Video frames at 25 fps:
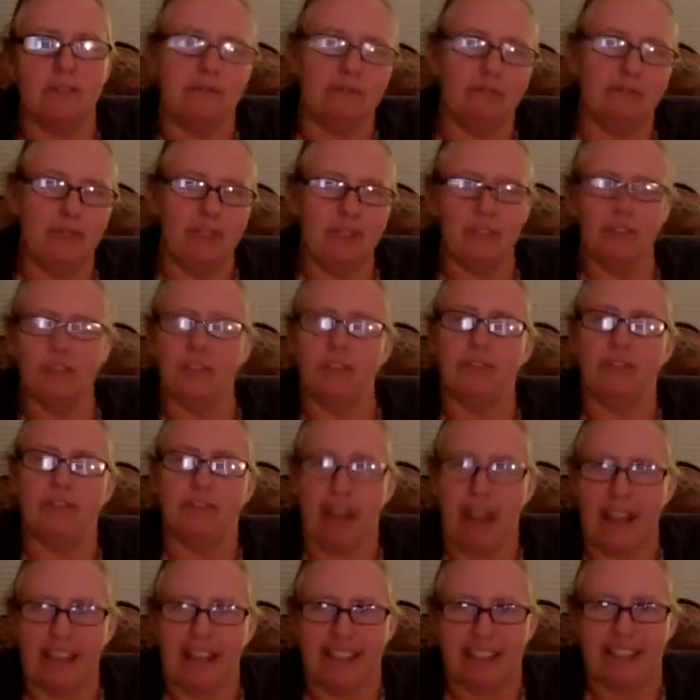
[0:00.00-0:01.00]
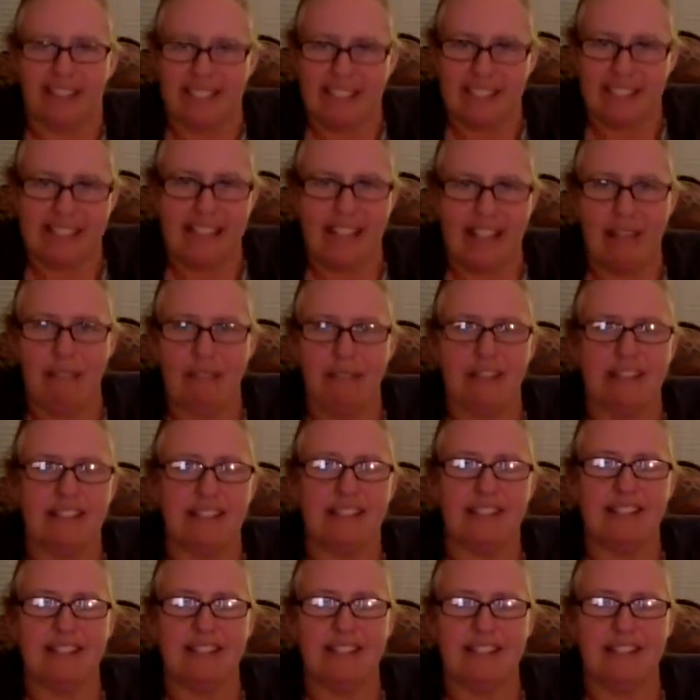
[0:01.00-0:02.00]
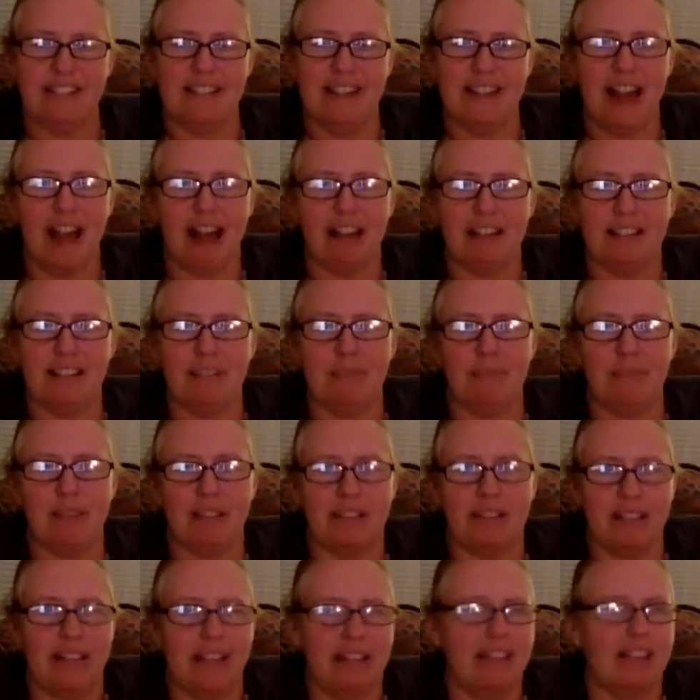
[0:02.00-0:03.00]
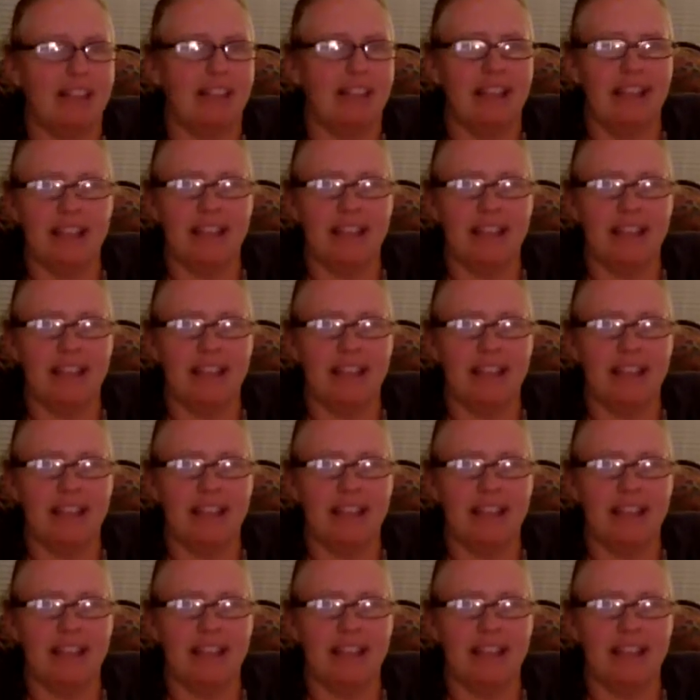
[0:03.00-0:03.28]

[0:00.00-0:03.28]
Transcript: feel too frightened if it's not something like,